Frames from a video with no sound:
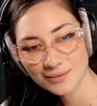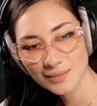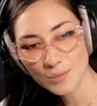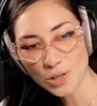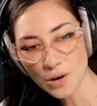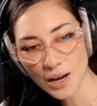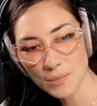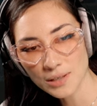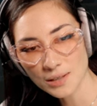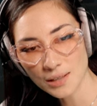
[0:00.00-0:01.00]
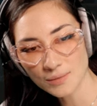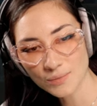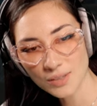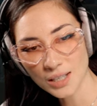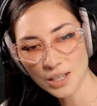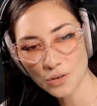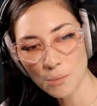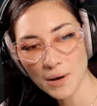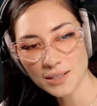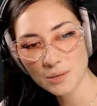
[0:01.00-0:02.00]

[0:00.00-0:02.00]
I'm sorry I missed it. Sekiro, amazing.